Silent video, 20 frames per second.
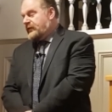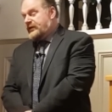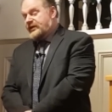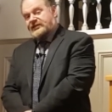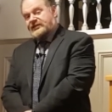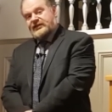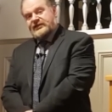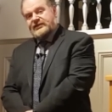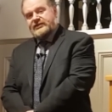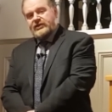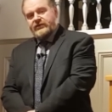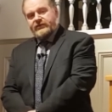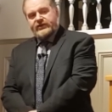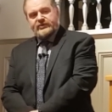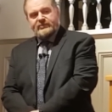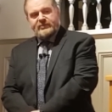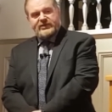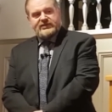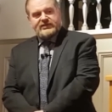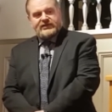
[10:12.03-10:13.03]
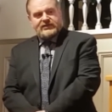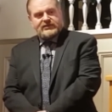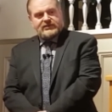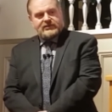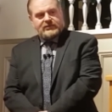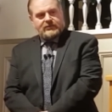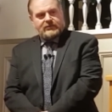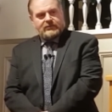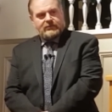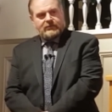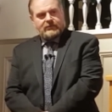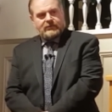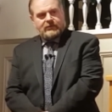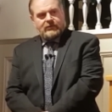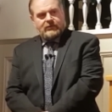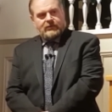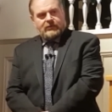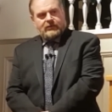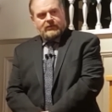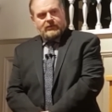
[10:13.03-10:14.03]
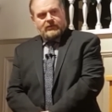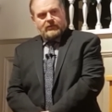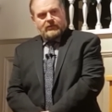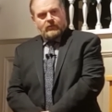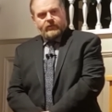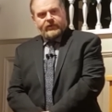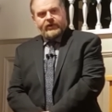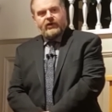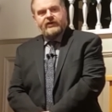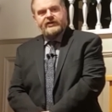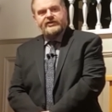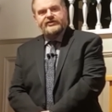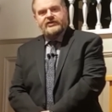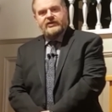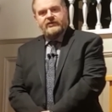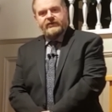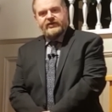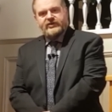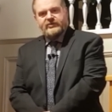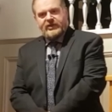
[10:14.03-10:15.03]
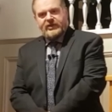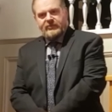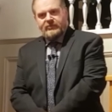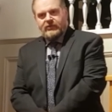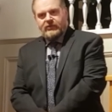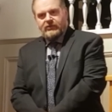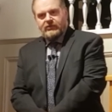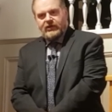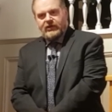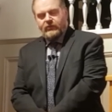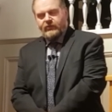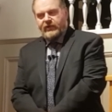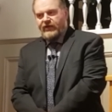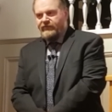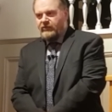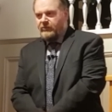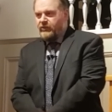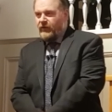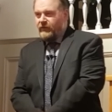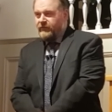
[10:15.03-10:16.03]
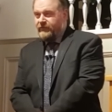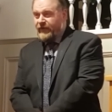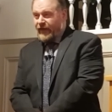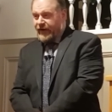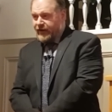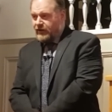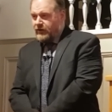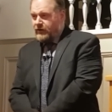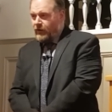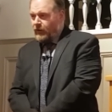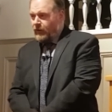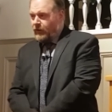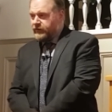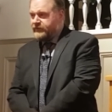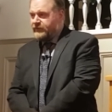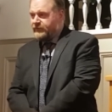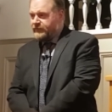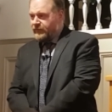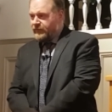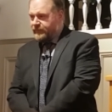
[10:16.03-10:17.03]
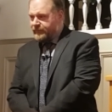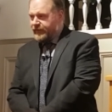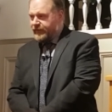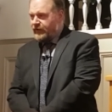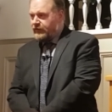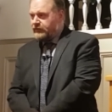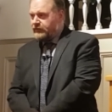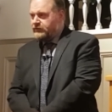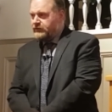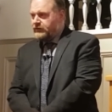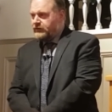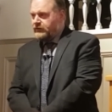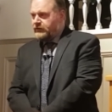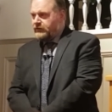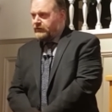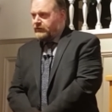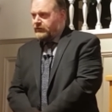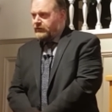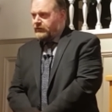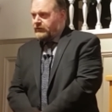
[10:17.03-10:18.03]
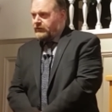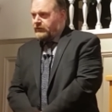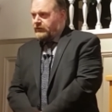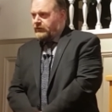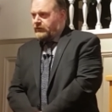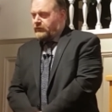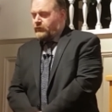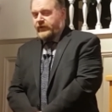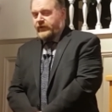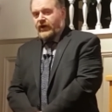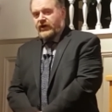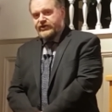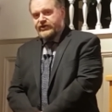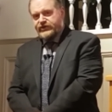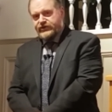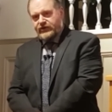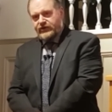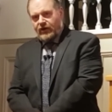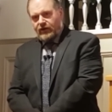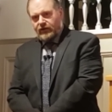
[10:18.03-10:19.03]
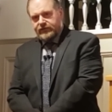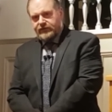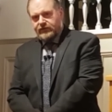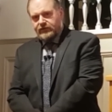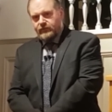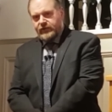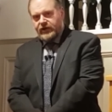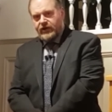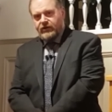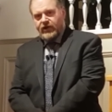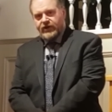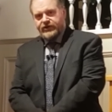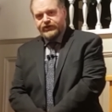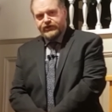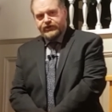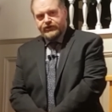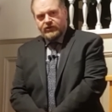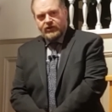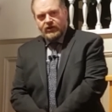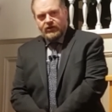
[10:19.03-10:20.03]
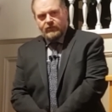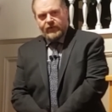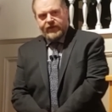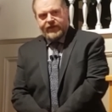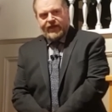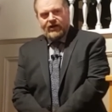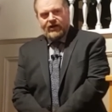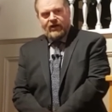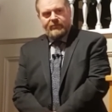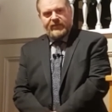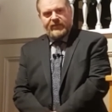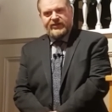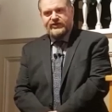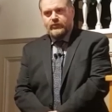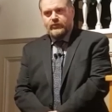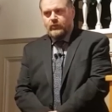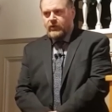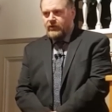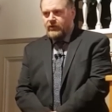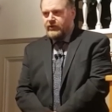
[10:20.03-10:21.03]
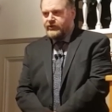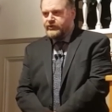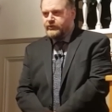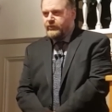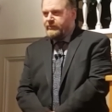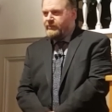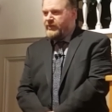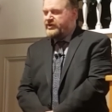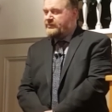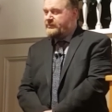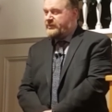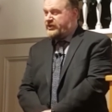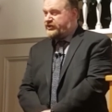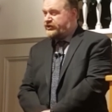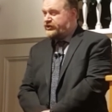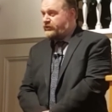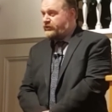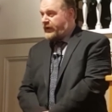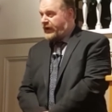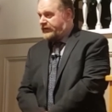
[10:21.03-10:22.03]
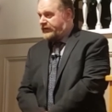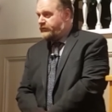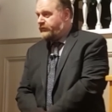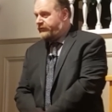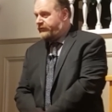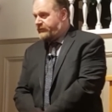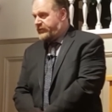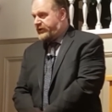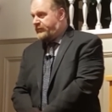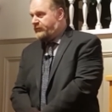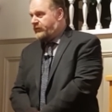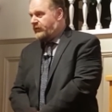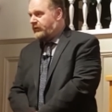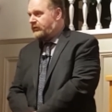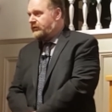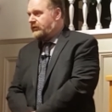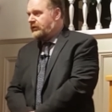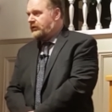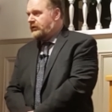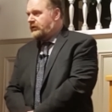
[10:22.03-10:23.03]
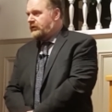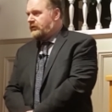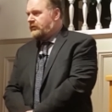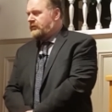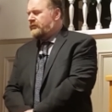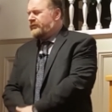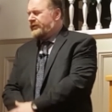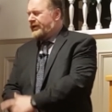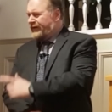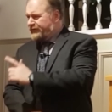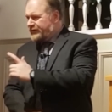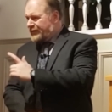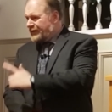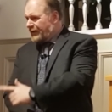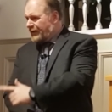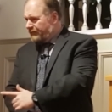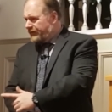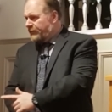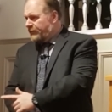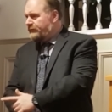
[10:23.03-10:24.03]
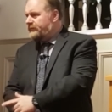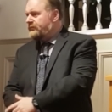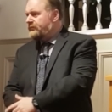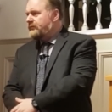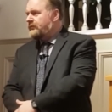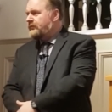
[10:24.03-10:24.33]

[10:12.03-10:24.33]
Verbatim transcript: This is serious business. We are a serious people, and we have a prophetic call to fulfill. We are salt. We are not sugar. We cannot mince words. We must be straight with people. We have to love them.